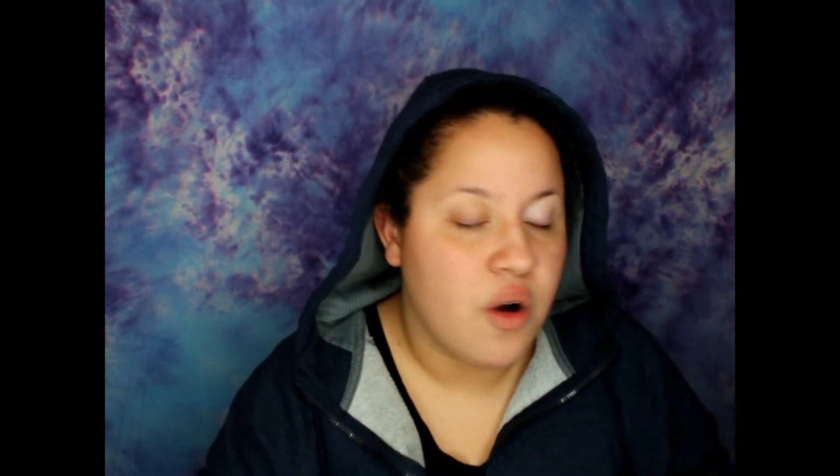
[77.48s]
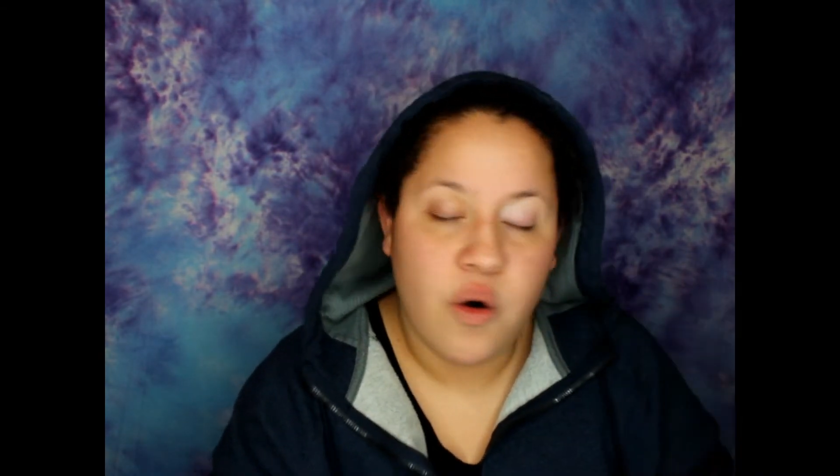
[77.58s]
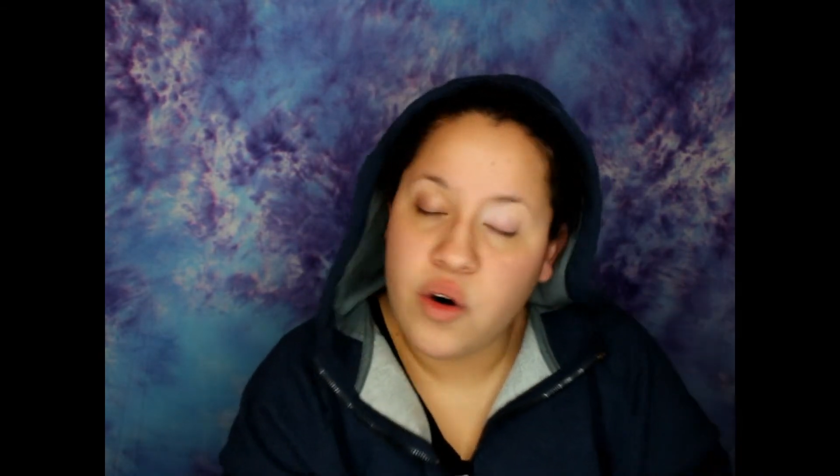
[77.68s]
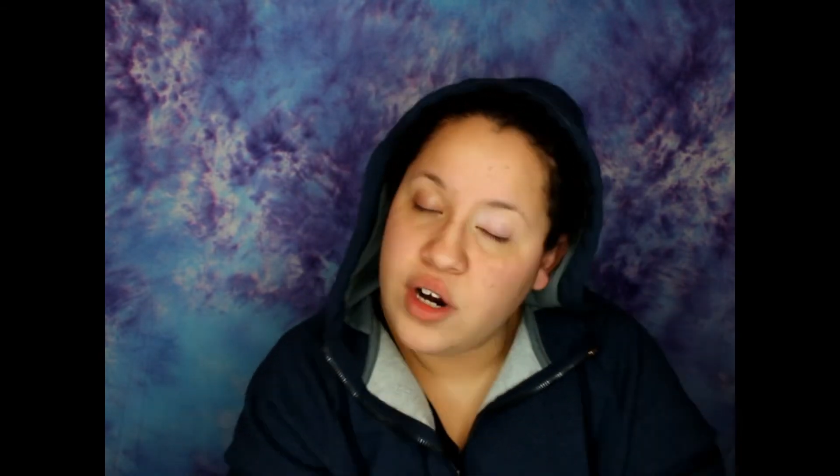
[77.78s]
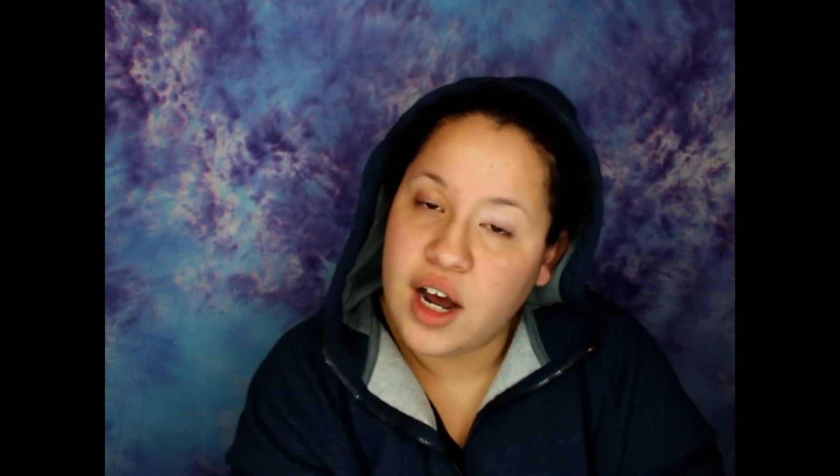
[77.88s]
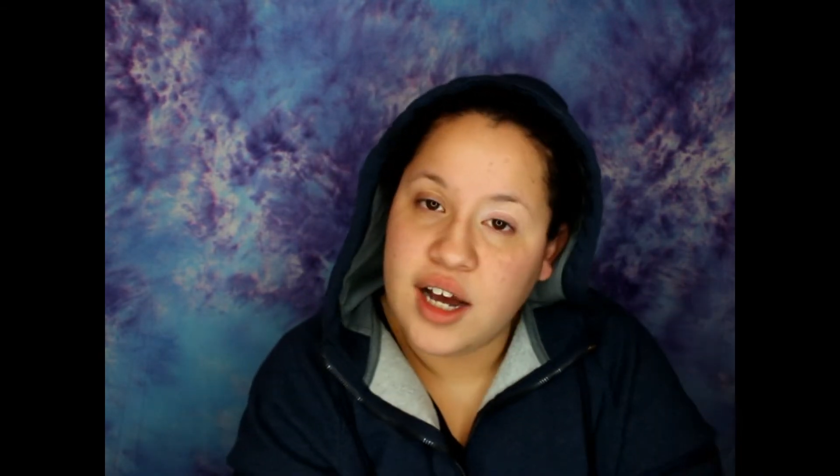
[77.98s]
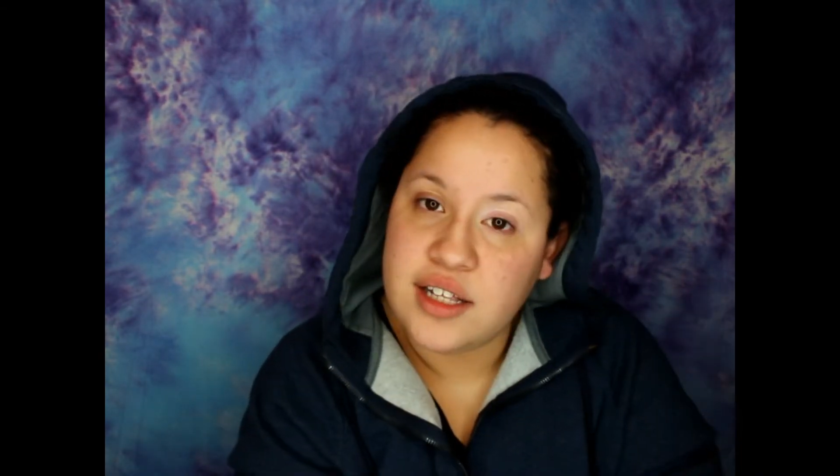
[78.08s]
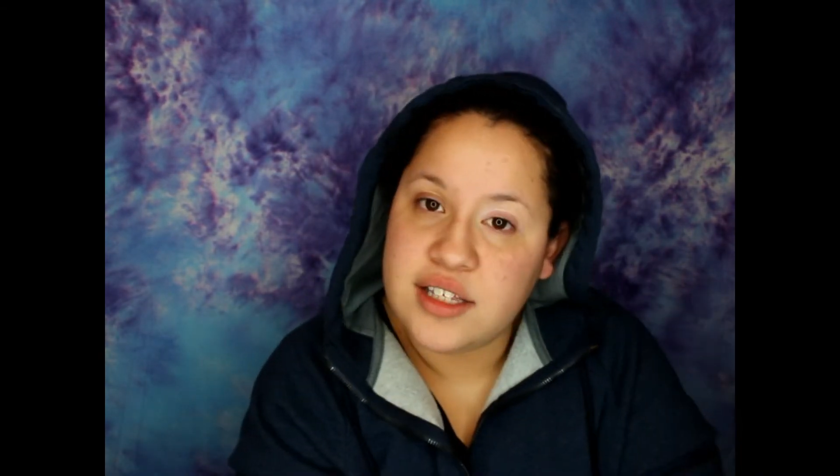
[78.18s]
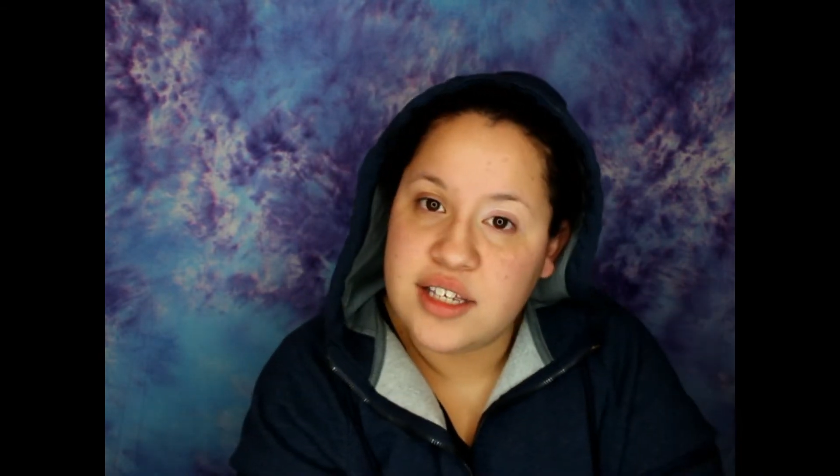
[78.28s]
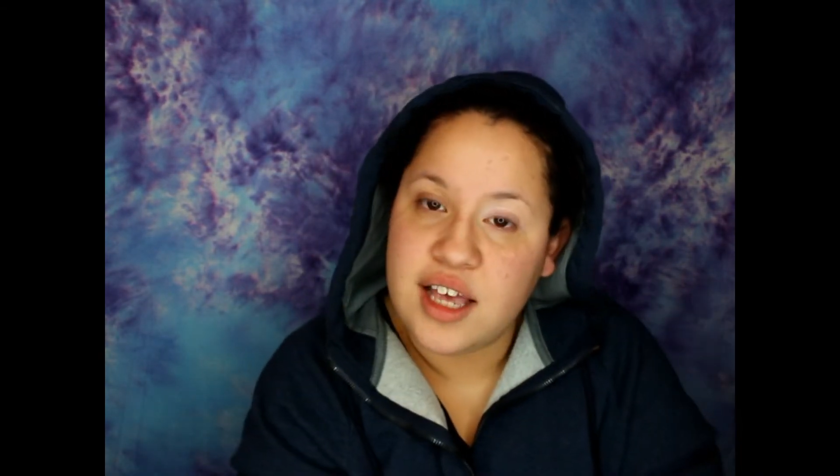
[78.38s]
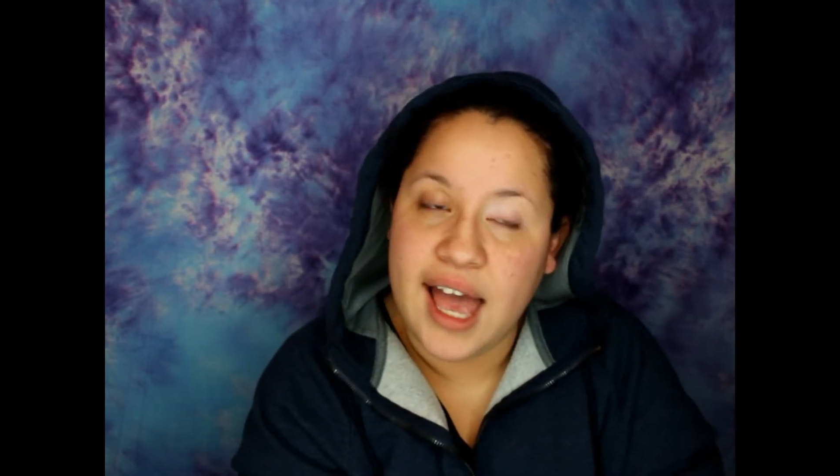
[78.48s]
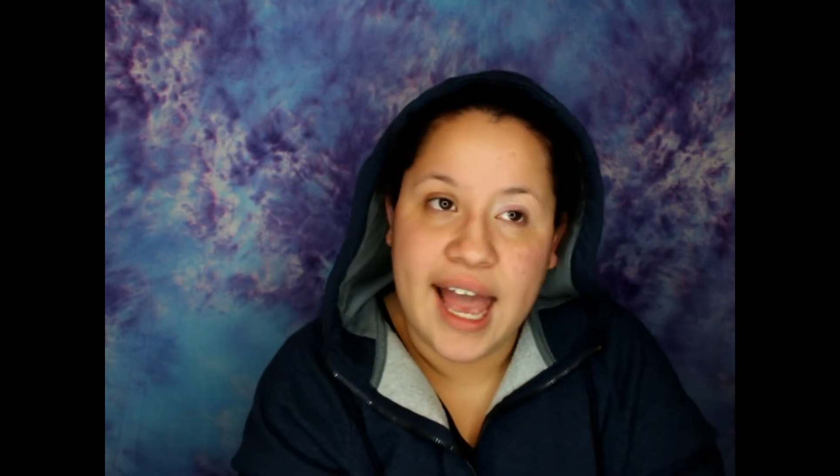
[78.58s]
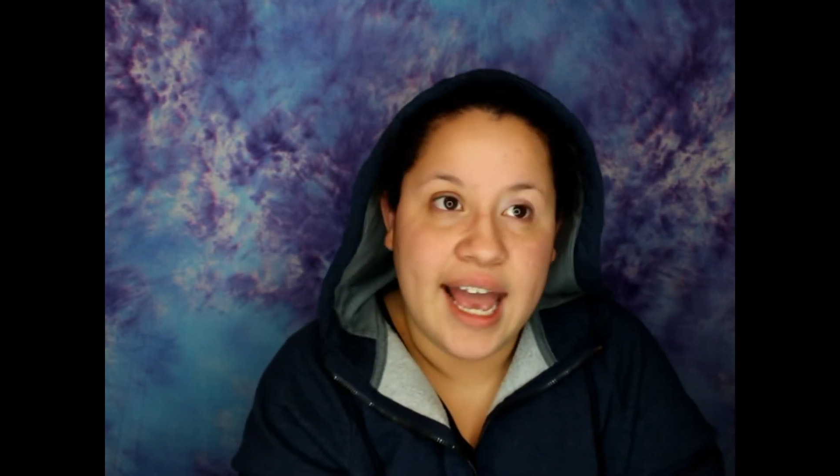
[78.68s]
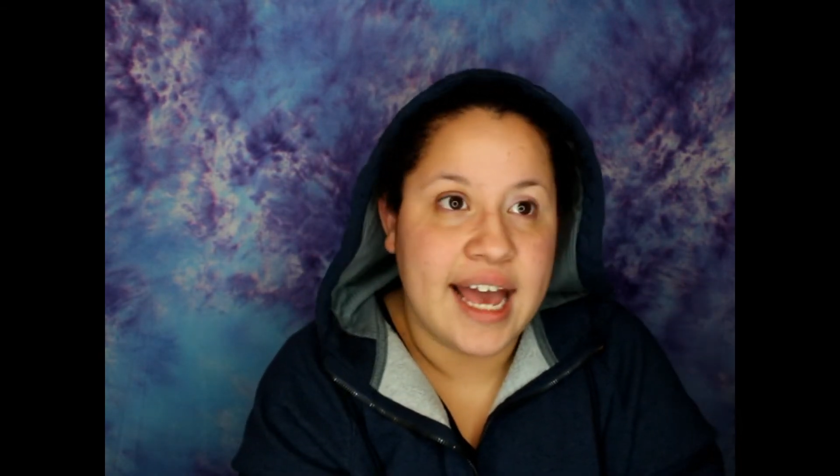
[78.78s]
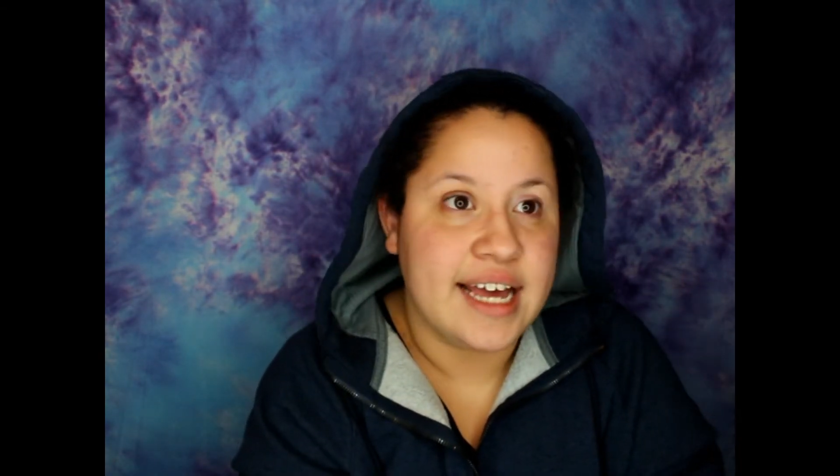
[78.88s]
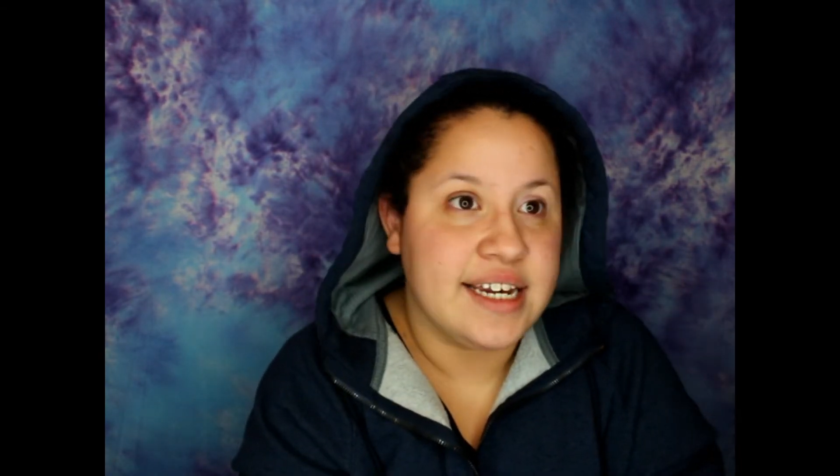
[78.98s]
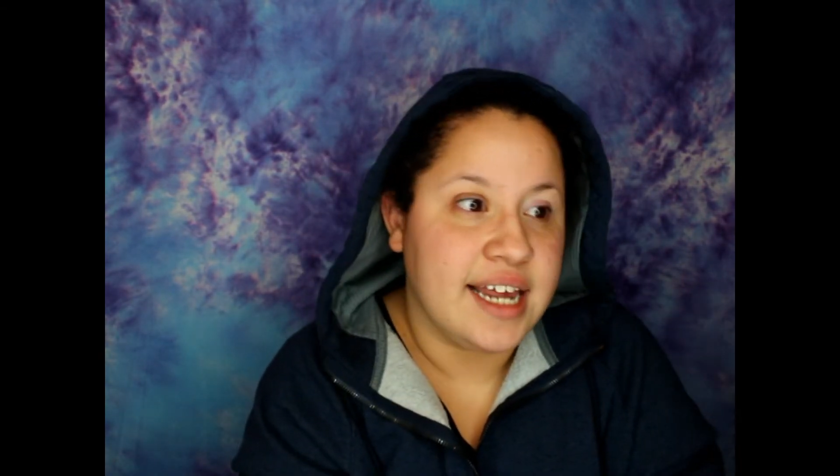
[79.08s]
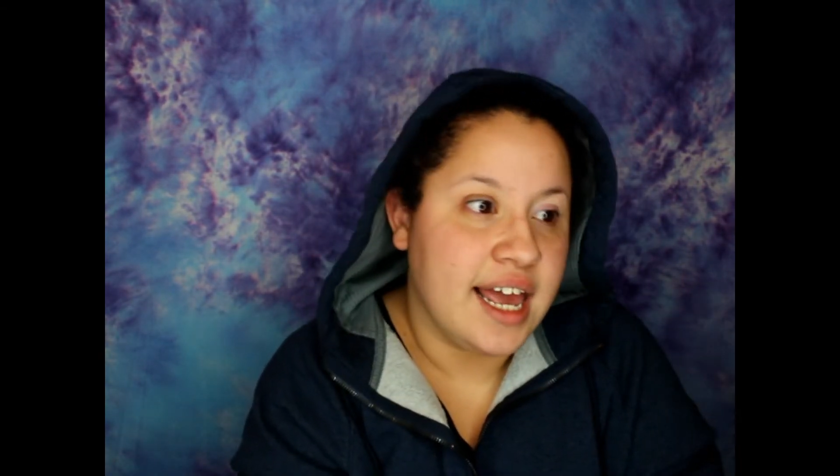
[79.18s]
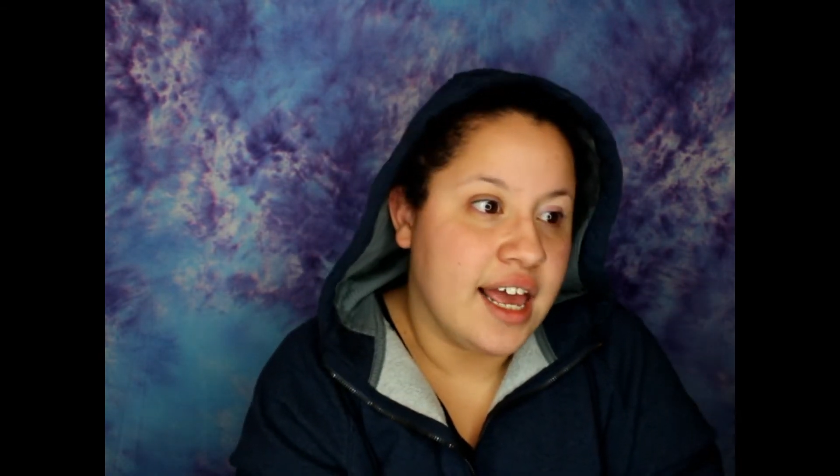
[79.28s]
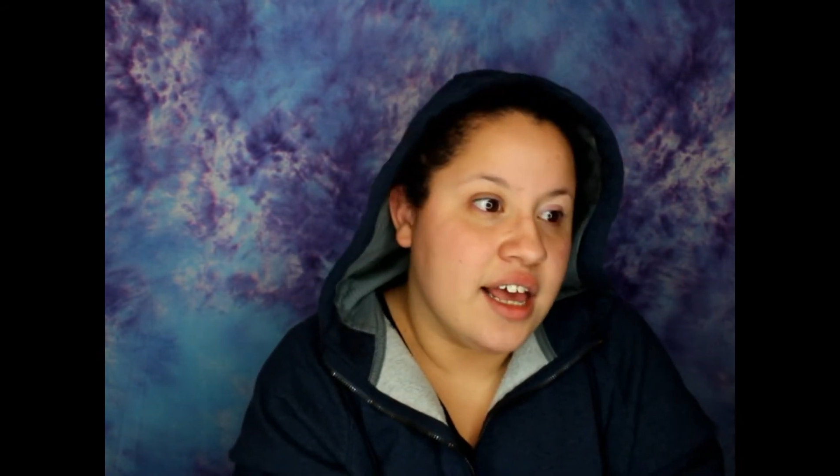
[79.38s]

or not, and